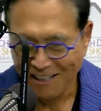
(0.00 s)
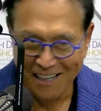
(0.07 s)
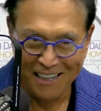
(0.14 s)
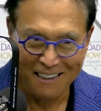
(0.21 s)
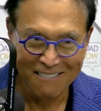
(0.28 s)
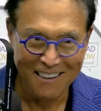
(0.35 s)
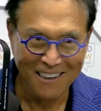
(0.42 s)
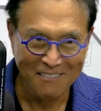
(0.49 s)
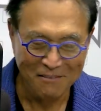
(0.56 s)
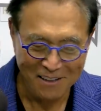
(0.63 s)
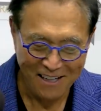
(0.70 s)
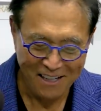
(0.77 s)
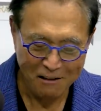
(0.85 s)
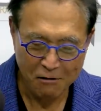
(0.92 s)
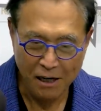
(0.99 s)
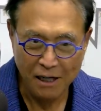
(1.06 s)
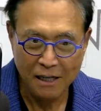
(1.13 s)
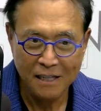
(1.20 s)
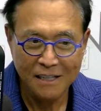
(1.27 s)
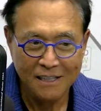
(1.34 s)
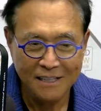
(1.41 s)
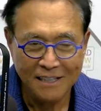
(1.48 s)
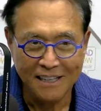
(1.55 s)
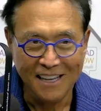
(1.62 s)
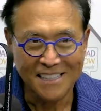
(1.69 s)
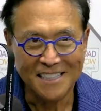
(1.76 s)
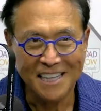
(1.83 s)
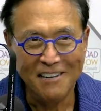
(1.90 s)
Yeah. Anyway, but anyway,
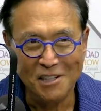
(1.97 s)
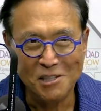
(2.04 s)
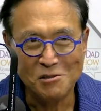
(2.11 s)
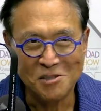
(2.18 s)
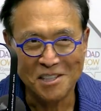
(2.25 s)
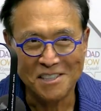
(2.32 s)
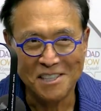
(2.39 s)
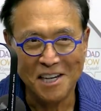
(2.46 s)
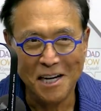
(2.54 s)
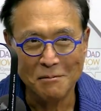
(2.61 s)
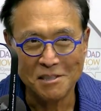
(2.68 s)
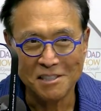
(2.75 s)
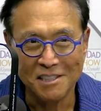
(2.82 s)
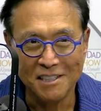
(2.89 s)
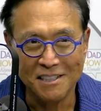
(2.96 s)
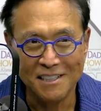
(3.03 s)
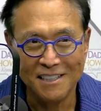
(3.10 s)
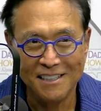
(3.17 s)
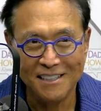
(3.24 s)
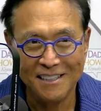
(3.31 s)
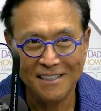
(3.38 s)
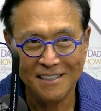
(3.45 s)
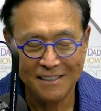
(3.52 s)
it's kind of interesting times, isn't it? Yeah.